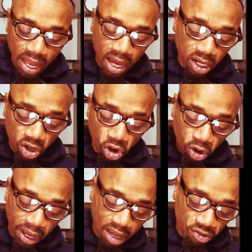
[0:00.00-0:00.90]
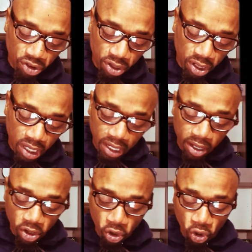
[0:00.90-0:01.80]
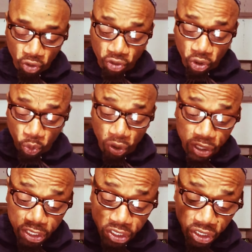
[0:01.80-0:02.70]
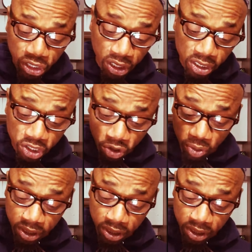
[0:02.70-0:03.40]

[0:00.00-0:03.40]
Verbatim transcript: I call heaven and earth to witness against you.